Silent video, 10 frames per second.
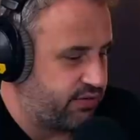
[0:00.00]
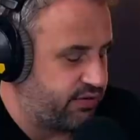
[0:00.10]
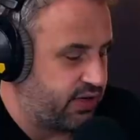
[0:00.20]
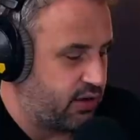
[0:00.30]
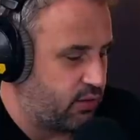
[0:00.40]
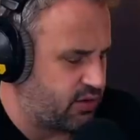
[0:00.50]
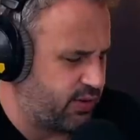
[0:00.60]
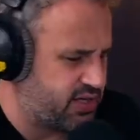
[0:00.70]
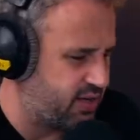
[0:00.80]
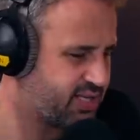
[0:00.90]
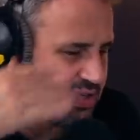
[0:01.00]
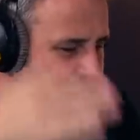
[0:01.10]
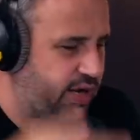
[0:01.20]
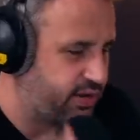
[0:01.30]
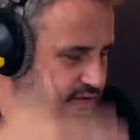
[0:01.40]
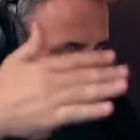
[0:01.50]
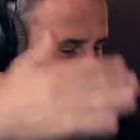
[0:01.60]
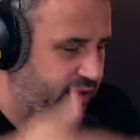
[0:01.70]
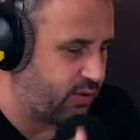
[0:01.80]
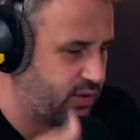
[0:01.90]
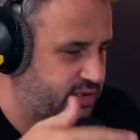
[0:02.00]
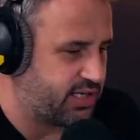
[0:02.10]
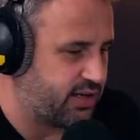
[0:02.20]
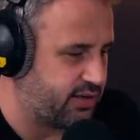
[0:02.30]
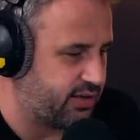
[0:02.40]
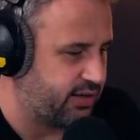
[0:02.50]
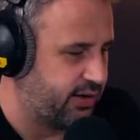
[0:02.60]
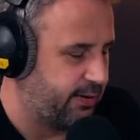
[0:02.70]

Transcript: 15 goals on the way. So you can see the range of, like, quality, can't you,